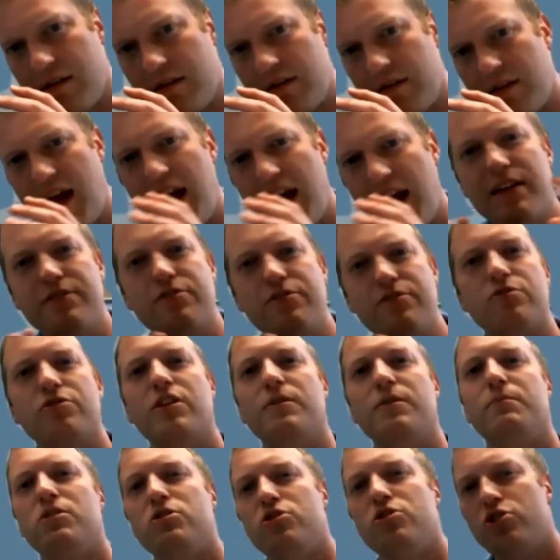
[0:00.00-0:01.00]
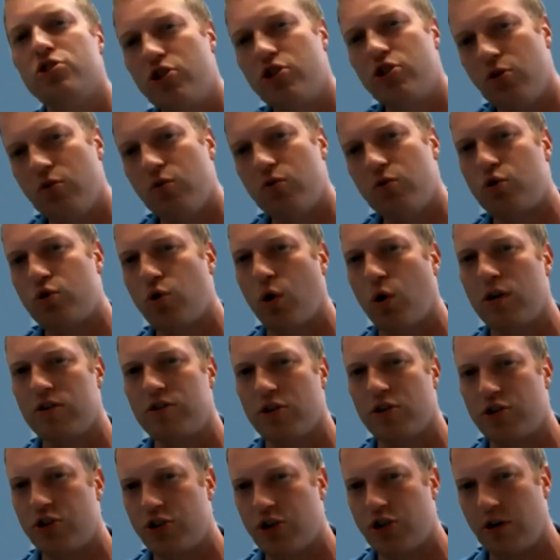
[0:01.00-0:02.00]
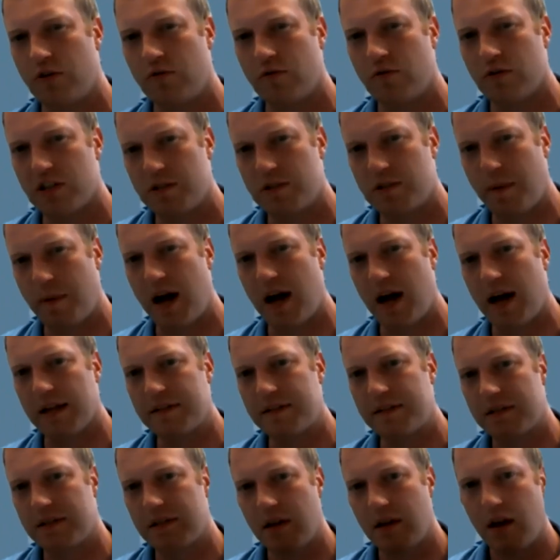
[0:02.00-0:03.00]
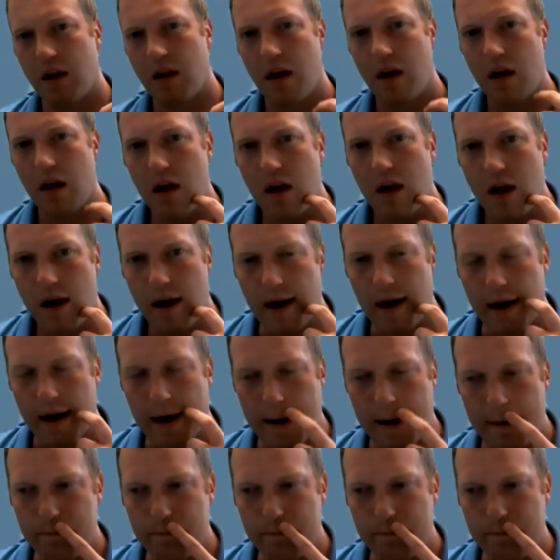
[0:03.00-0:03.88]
the answers can be skewed towards a certain response. Mm-hmm.